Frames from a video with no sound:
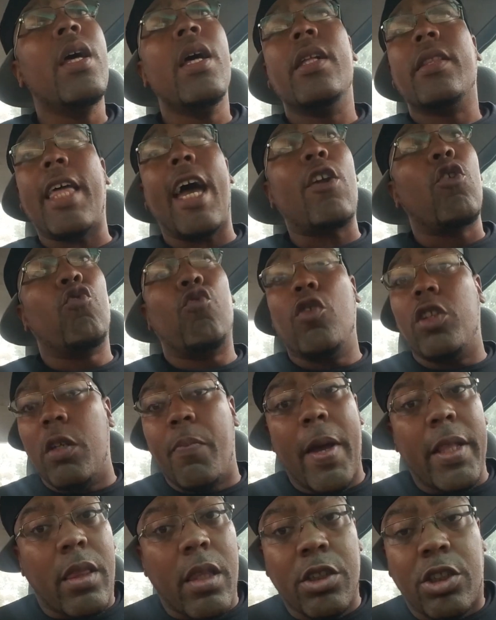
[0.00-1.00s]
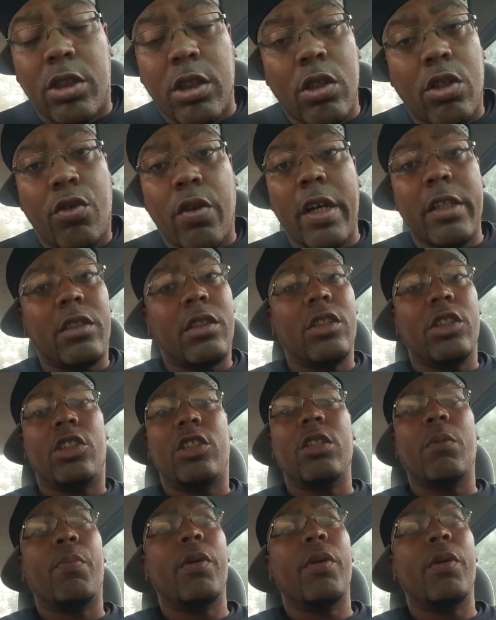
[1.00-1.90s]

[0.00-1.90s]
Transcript: That'll really make this shit crazy and shit.